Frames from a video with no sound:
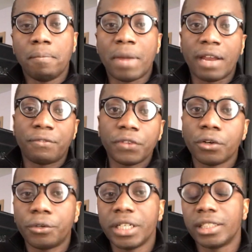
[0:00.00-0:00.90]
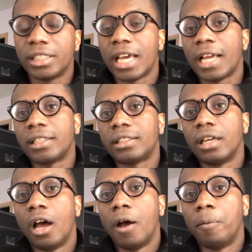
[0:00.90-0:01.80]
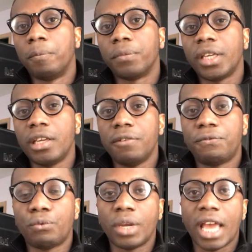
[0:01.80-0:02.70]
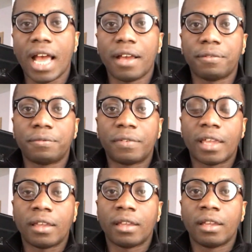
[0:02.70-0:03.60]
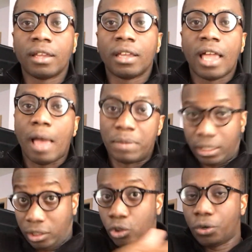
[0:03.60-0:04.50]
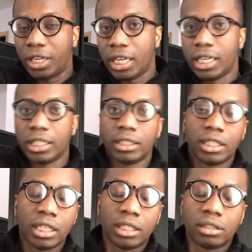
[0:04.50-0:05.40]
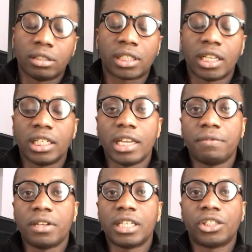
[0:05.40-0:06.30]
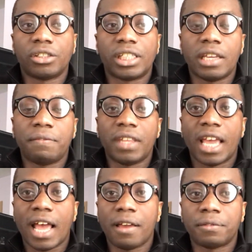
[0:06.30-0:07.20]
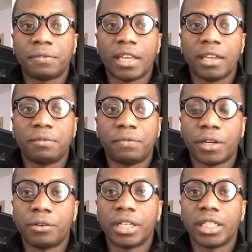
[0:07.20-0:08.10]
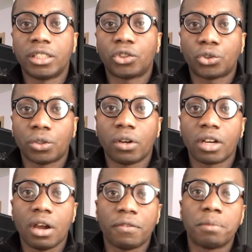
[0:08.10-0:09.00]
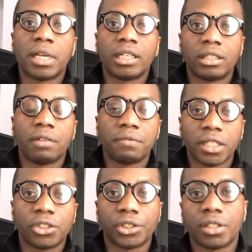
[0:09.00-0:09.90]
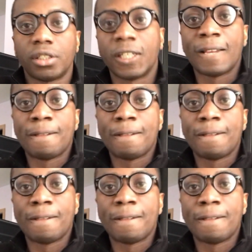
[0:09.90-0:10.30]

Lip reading: My theory is that if we have, I mean, sorry, in Scandinavian nations, if they have a very strong government intervention